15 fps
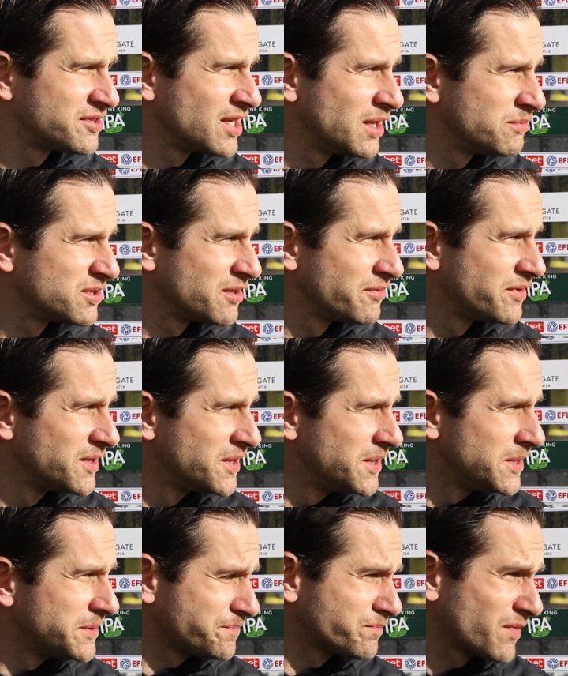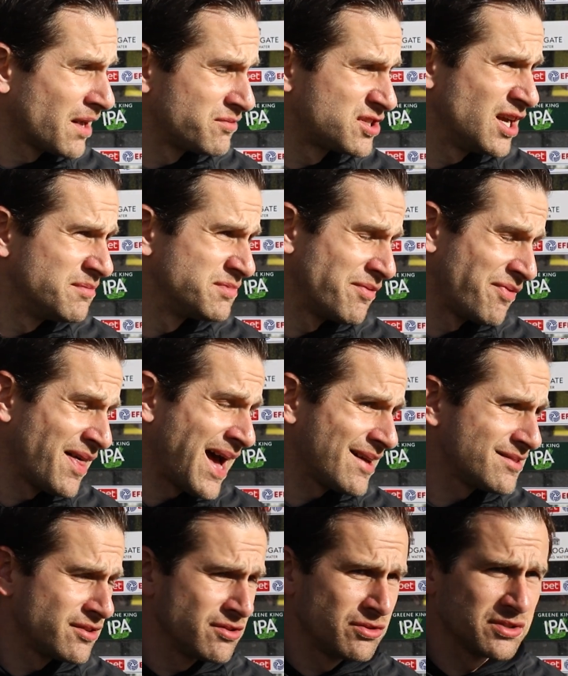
terms of that,